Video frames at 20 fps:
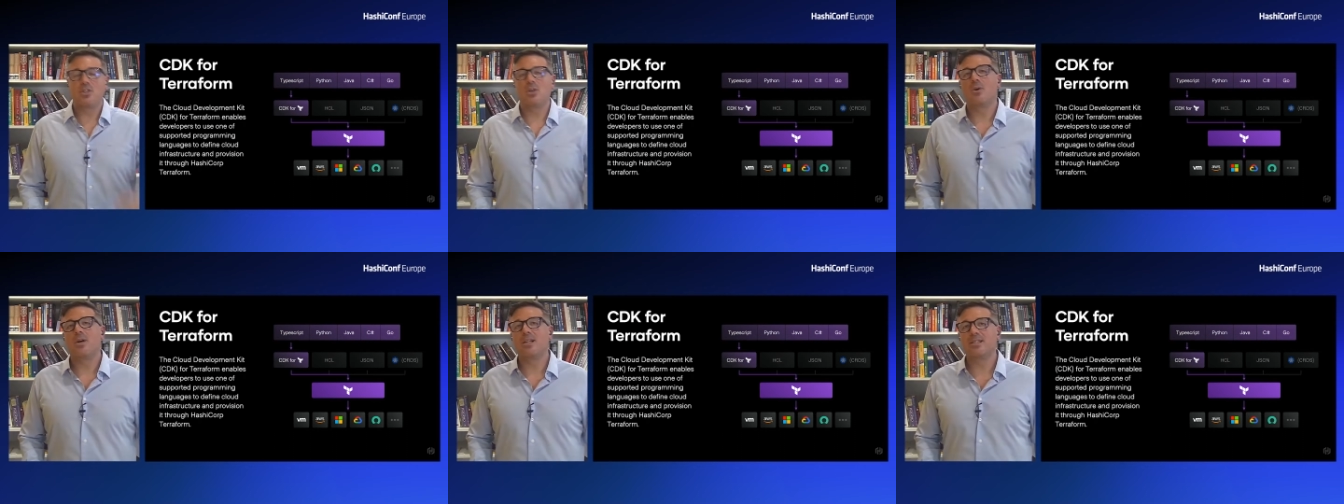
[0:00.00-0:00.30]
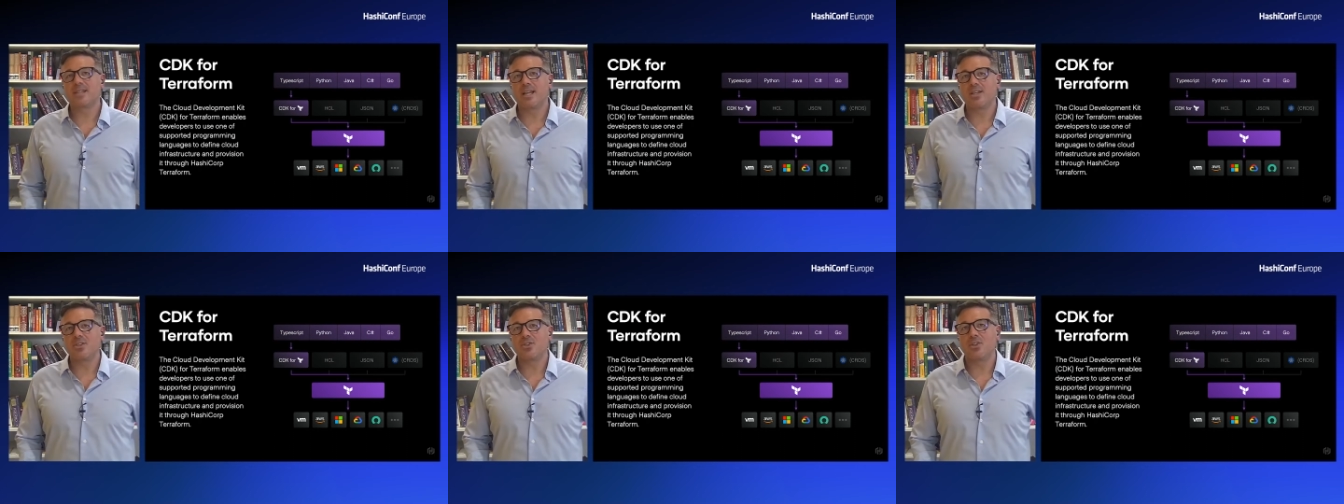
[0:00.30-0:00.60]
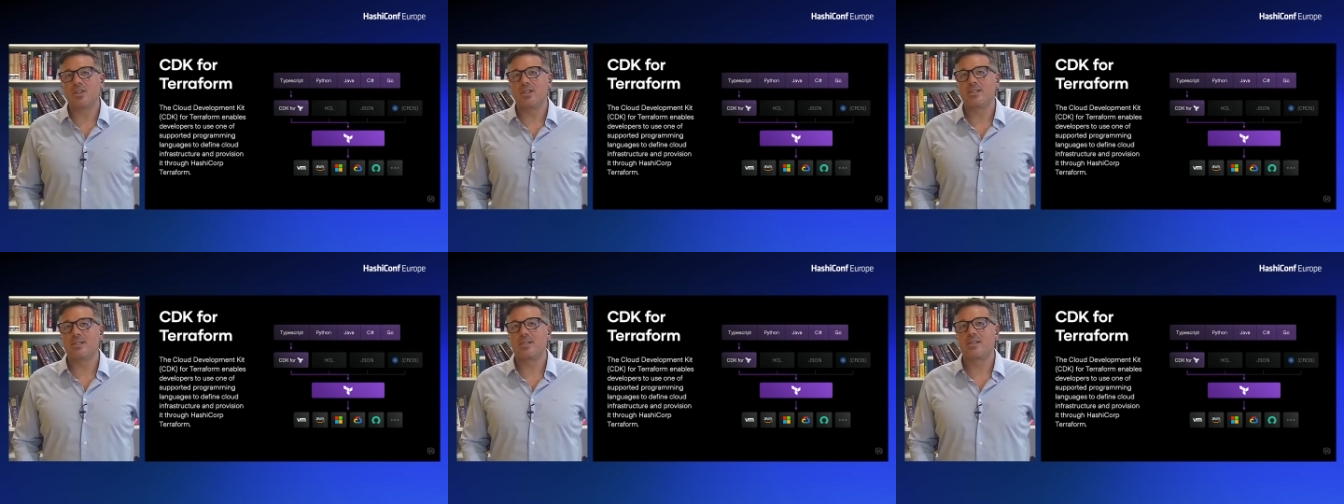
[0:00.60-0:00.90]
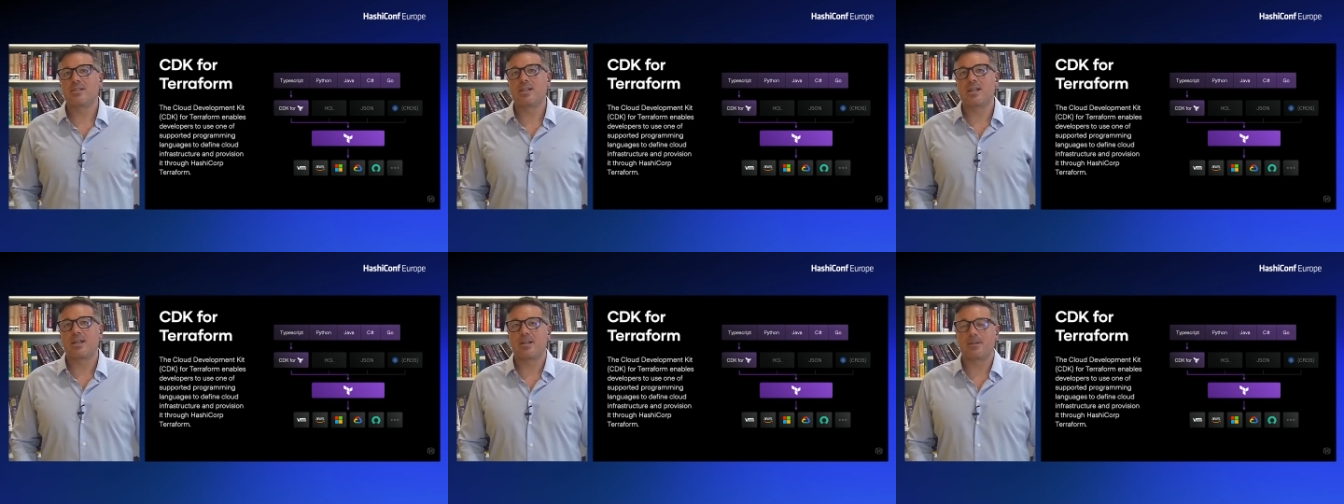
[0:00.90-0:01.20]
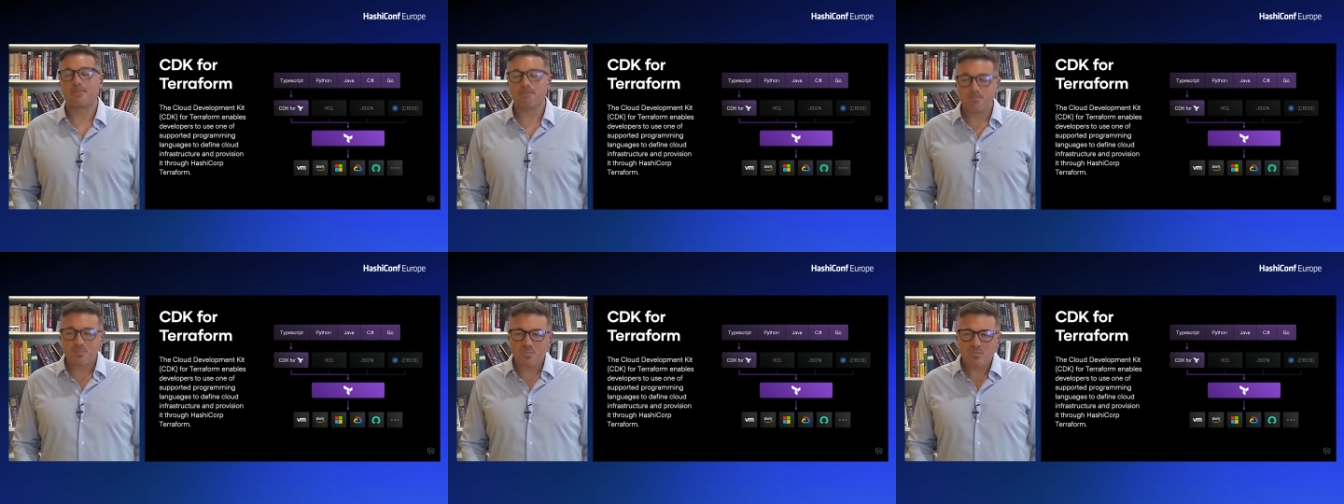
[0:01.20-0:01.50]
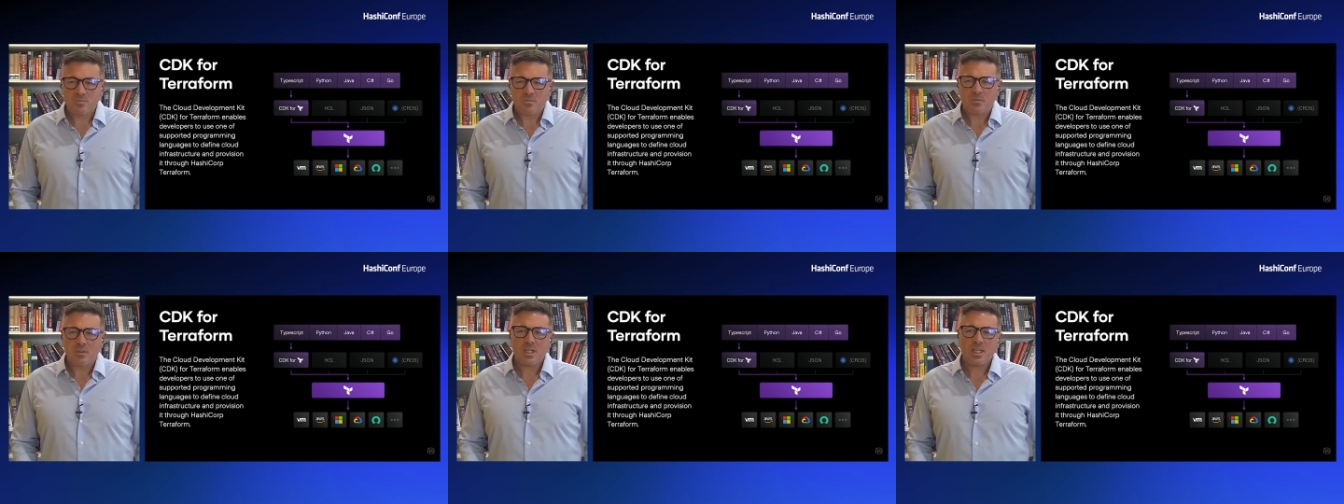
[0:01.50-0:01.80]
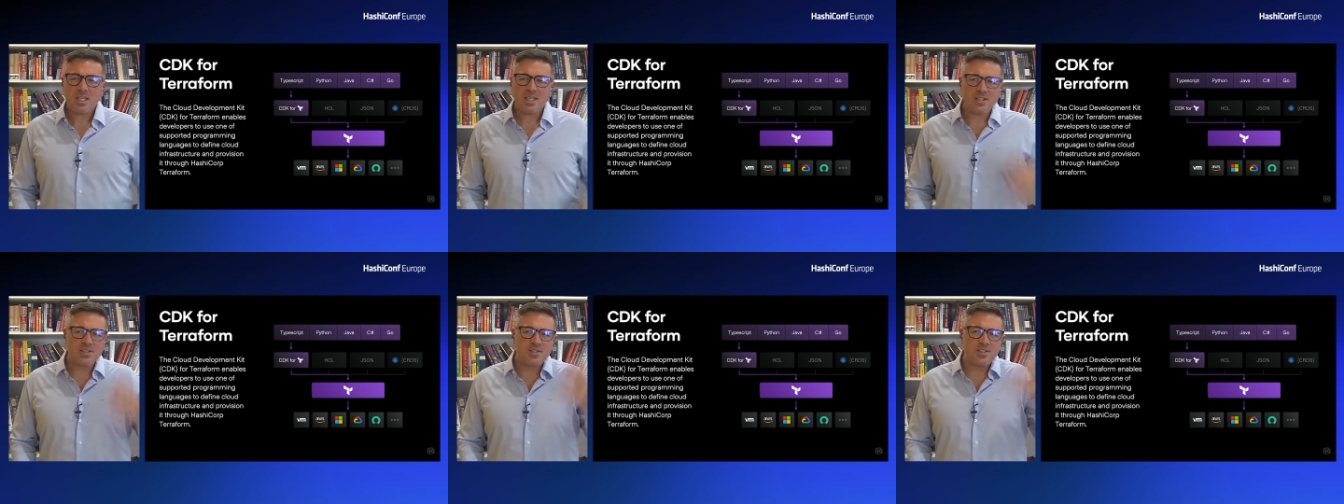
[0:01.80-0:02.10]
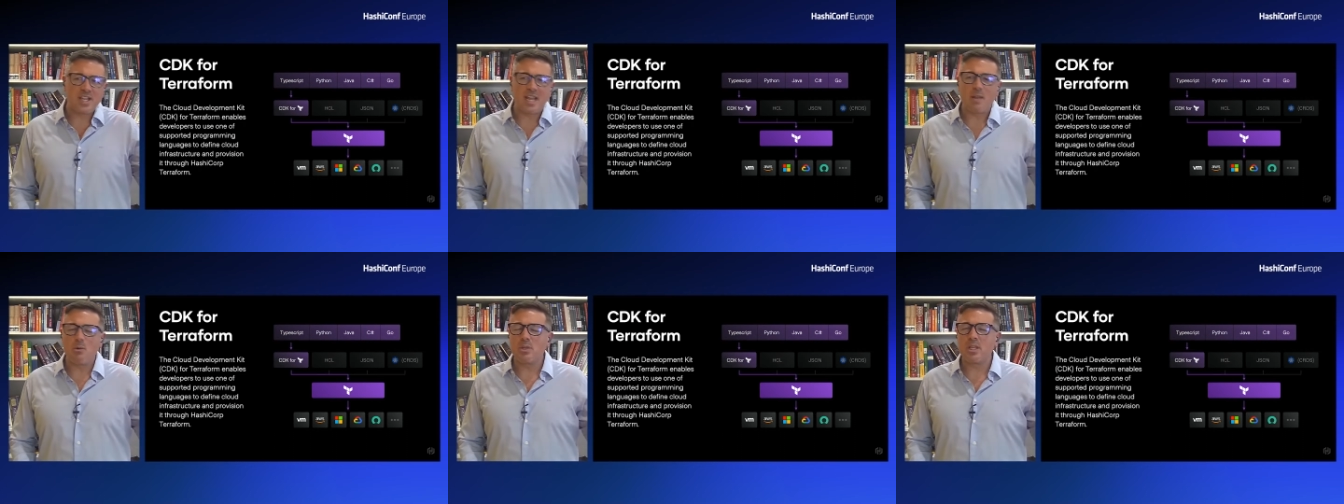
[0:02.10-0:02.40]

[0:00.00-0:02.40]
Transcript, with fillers: so essentially, this is saying stay